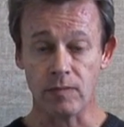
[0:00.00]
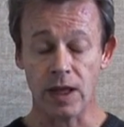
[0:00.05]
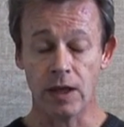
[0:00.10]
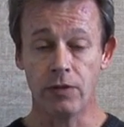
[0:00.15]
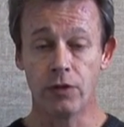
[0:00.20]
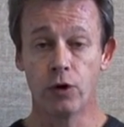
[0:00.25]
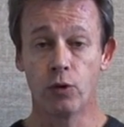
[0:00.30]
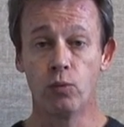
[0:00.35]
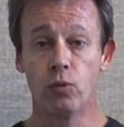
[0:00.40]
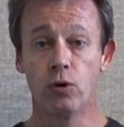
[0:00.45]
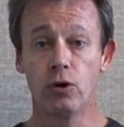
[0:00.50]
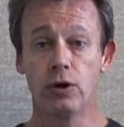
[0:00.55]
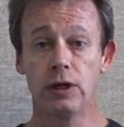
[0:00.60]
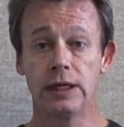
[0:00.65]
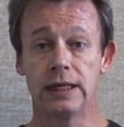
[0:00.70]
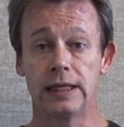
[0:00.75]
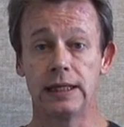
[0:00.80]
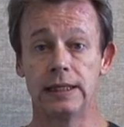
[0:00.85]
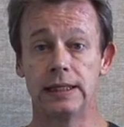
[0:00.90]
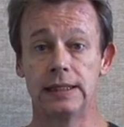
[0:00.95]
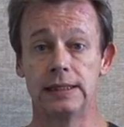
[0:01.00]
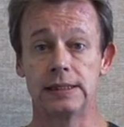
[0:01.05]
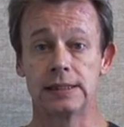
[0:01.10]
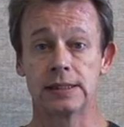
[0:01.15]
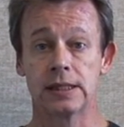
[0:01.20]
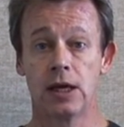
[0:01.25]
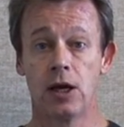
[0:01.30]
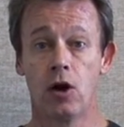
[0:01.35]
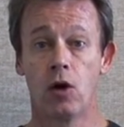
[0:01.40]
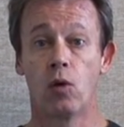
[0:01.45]
The word
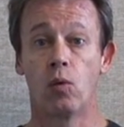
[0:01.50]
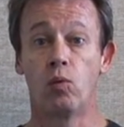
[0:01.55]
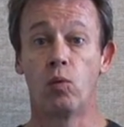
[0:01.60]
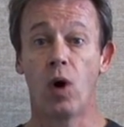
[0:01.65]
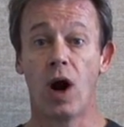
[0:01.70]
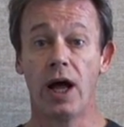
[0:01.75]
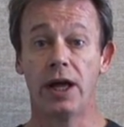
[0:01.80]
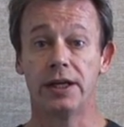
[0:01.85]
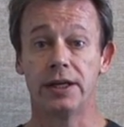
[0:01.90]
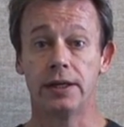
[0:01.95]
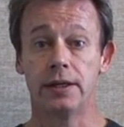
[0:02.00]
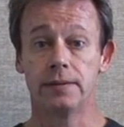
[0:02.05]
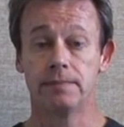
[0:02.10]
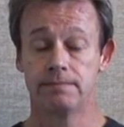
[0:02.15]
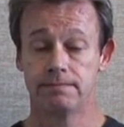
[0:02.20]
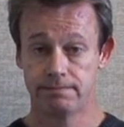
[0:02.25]
is run.